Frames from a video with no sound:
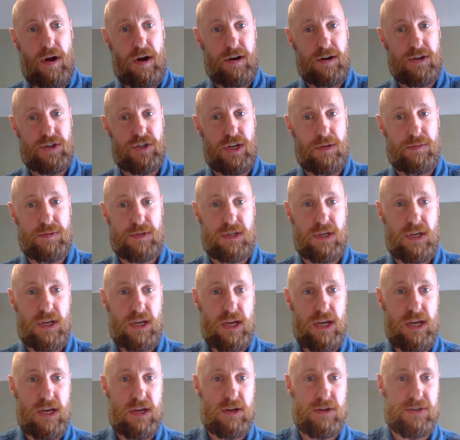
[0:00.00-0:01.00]
partnerships
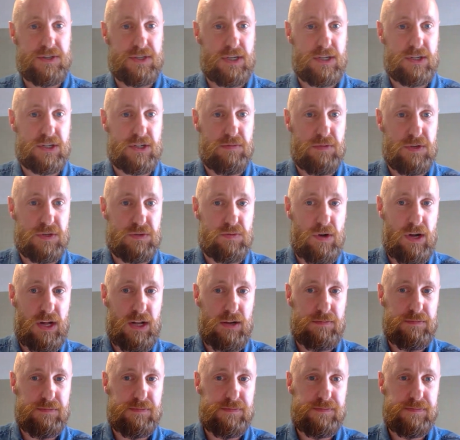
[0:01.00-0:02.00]
ecosystem as
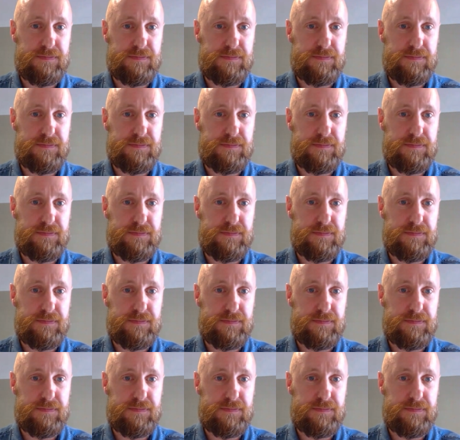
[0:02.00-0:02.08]
well.